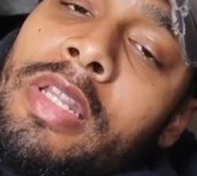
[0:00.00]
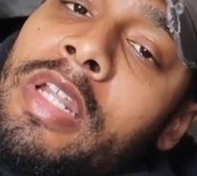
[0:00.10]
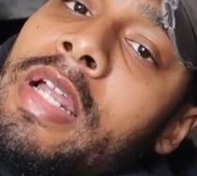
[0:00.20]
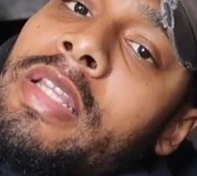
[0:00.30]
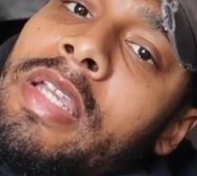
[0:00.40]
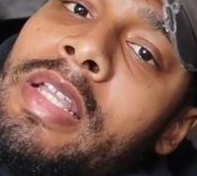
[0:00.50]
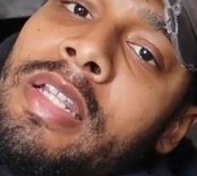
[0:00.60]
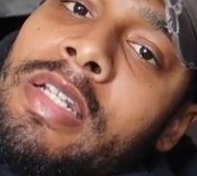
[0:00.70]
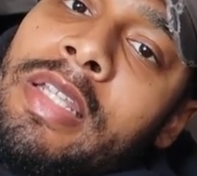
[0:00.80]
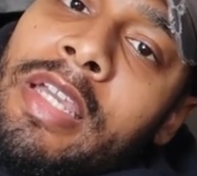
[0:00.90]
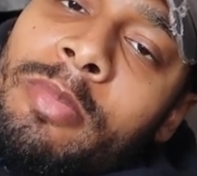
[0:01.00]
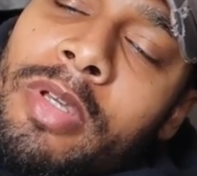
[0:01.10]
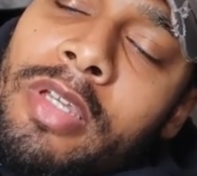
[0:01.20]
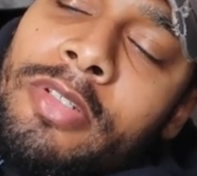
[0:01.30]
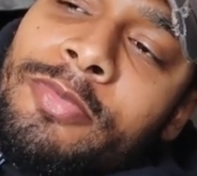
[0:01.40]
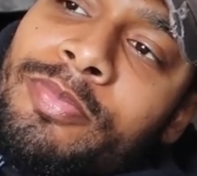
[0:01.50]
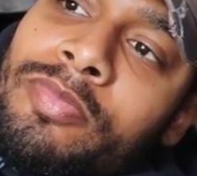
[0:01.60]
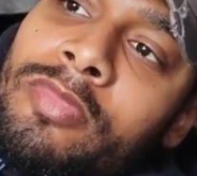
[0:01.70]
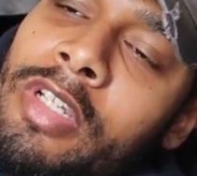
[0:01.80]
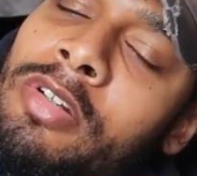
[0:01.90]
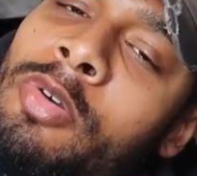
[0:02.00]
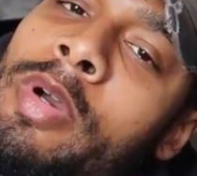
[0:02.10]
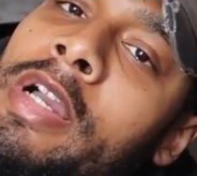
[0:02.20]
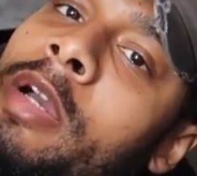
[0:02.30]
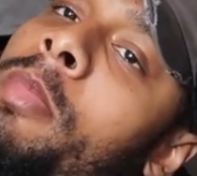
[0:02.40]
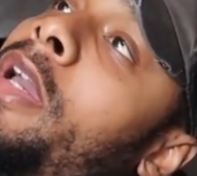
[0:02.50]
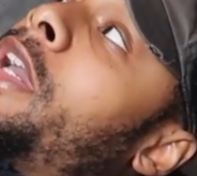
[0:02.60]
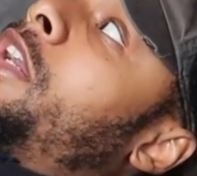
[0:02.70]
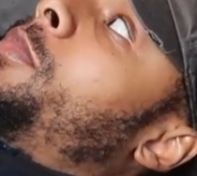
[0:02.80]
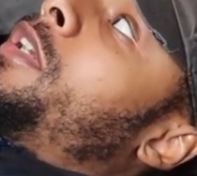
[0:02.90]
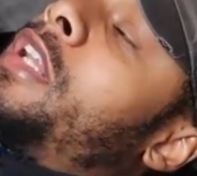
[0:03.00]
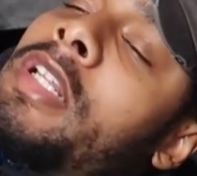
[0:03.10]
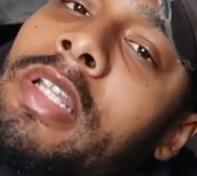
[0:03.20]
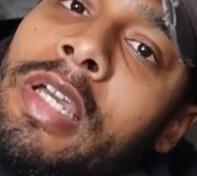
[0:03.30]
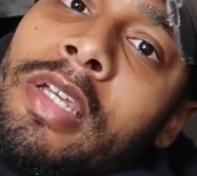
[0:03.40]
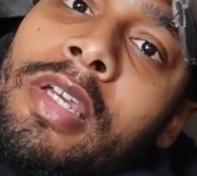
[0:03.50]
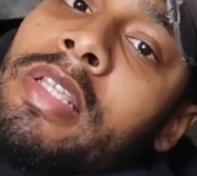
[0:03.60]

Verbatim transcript: then at the end of the day, man, I don't know why I got my hand up there like that.